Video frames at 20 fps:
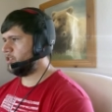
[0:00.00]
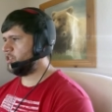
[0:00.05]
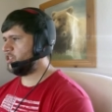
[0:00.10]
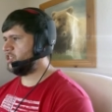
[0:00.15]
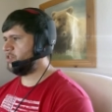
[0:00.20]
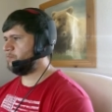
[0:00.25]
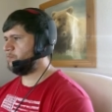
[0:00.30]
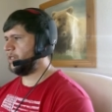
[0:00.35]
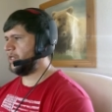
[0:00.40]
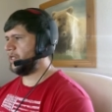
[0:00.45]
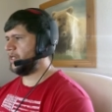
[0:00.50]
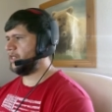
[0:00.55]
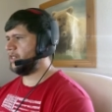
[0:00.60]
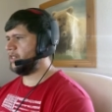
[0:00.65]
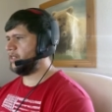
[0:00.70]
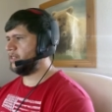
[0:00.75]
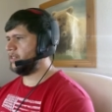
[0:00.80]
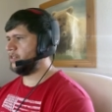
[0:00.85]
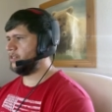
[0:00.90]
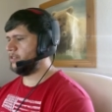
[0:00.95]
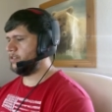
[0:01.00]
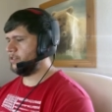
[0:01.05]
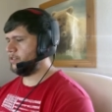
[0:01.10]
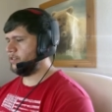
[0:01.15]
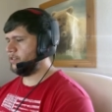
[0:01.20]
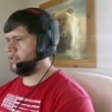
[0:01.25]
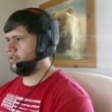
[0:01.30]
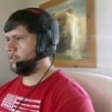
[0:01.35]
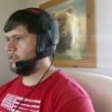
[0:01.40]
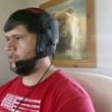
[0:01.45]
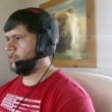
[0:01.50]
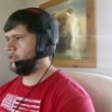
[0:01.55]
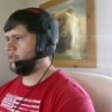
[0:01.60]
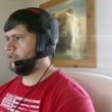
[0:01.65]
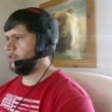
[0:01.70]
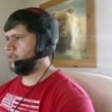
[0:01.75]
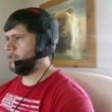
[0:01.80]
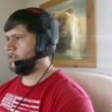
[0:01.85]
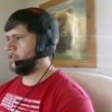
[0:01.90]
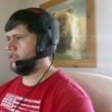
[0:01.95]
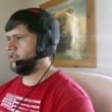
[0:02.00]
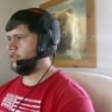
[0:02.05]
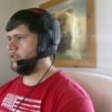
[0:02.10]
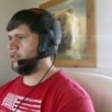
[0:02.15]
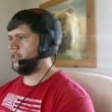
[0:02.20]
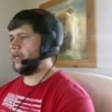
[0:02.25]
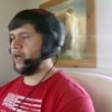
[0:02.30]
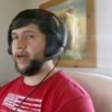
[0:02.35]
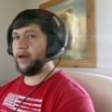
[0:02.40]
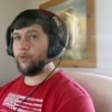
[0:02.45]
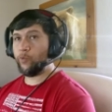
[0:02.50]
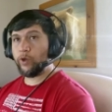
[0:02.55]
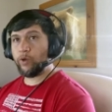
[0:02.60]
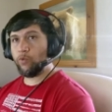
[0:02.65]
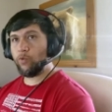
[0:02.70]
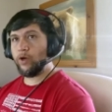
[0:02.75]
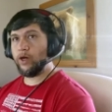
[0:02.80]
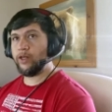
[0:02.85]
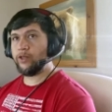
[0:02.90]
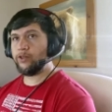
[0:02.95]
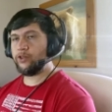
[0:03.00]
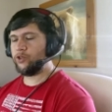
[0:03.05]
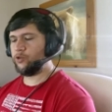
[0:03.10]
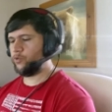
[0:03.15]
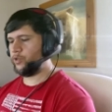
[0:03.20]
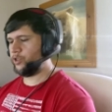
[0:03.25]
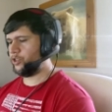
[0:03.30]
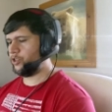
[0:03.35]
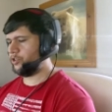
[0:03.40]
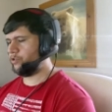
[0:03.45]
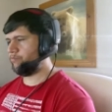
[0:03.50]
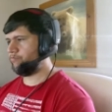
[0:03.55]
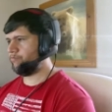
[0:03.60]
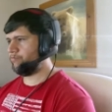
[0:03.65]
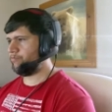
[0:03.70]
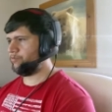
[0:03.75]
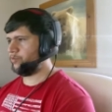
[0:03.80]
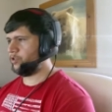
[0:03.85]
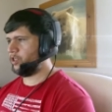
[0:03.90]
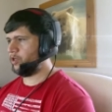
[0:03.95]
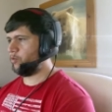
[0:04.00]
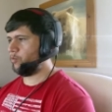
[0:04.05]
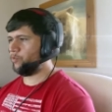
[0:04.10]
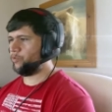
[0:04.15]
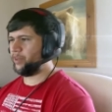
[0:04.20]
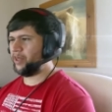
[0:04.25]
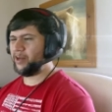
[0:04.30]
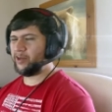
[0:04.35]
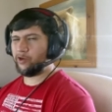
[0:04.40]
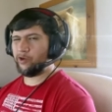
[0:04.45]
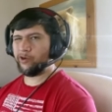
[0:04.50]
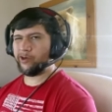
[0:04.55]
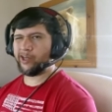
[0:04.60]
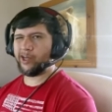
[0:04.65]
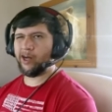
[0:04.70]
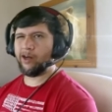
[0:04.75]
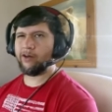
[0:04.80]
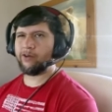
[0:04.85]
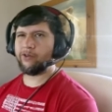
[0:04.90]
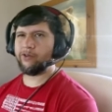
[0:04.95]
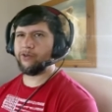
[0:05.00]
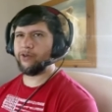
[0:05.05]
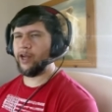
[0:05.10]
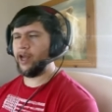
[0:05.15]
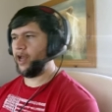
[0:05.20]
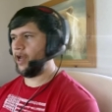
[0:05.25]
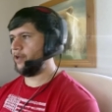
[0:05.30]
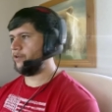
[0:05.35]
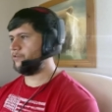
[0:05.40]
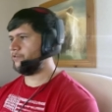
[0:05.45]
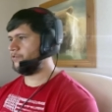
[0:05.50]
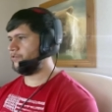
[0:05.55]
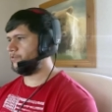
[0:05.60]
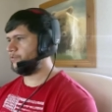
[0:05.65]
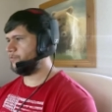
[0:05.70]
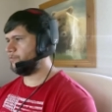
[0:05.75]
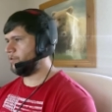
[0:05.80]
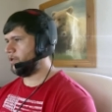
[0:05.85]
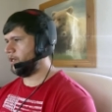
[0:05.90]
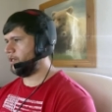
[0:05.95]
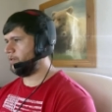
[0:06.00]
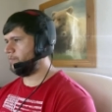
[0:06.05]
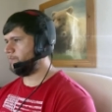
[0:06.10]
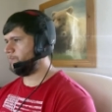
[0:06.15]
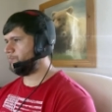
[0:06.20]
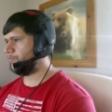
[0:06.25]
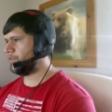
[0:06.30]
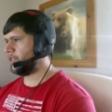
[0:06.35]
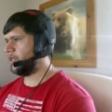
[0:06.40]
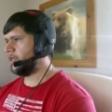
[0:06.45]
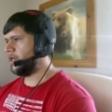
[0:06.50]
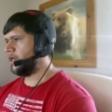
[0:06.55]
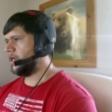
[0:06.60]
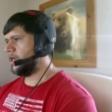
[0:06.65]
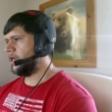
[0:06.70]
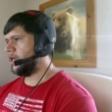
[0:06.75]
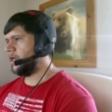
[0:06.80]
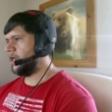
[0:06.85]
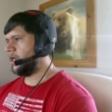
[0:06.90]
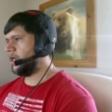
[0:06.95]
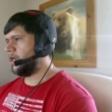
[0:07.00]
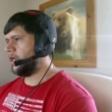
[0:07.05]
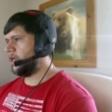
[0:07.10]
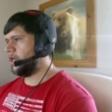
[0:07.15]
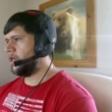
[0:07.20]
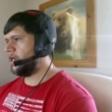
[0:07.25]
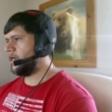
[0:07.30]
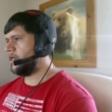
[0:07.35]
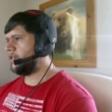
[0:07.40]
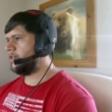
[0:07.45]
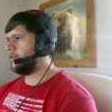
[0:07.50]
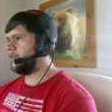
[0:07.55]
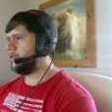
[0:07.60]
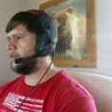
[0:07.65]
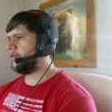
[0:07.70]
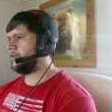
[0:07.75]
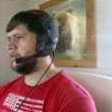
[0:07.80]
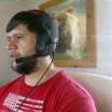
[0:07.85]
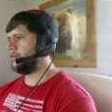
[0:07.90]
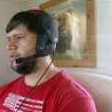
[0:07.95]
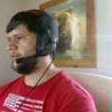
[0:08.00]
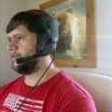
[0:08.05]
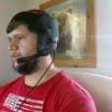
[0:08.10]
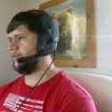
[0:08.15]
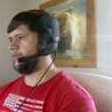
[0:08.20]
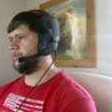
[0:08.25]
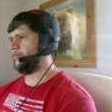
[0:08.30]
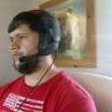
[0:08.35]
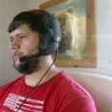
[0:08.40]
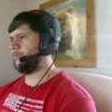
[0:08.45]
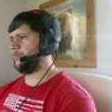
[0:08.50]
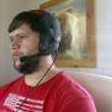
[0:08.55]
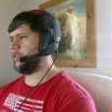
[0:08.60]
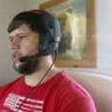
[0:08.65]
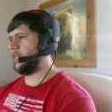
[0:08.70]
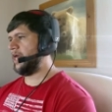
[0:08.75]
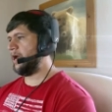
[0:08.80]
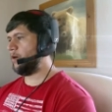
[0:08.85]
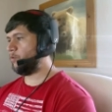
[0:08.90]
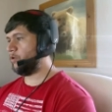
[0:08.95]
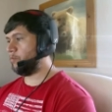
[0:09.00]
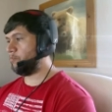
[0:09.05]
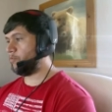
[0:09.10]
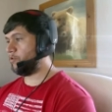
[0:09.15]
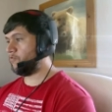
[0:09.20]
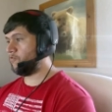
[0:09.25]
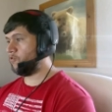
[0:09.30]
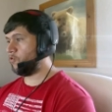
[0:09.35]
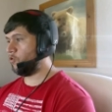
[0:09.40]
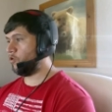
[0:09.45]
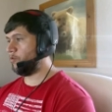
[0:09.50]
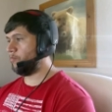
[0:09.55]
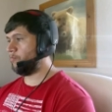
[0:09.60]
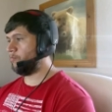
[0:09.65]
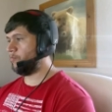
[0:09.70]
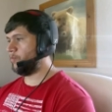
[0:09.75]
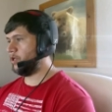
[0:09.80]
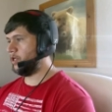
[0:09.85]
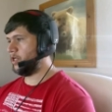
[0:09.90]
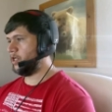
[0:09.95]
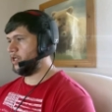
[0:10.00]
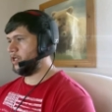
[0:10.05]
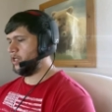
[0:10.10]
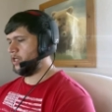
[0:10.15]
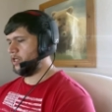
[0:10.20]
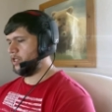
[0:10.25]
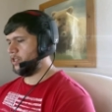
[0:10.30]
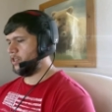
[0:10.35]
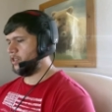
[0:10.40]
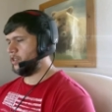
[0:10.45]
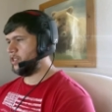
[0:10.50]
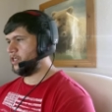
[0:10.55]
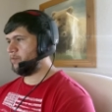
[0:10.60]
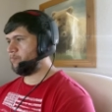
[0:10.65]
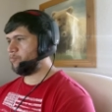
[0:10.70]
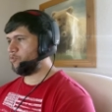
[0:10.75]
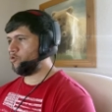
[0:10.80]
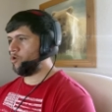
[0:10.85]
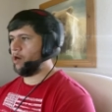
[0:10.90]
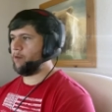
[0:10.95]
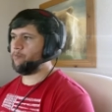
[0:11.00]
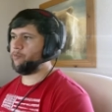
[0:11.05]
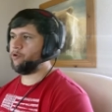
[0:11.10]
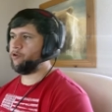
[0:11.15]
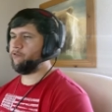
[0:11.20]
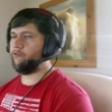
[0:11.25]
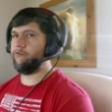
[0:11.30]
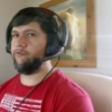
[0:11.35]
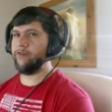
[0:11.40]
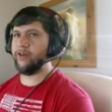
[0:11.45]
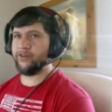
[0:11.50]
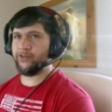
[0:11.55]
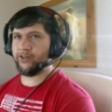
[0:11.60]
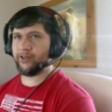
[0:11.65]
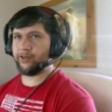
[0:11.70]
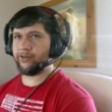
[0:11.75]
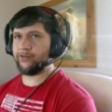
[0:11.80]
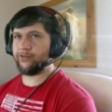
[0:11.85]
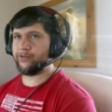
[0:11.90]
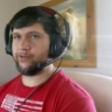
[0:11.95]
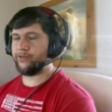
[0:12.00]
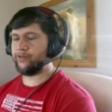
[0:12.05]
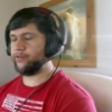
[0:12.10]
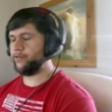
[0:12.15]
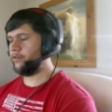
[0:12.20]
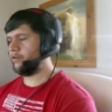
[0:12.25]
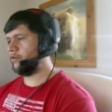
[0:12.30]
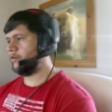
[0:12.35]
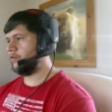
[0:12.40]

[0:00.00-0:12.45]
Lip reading: speed that we want to that your character has, right? And that will perform the proper physics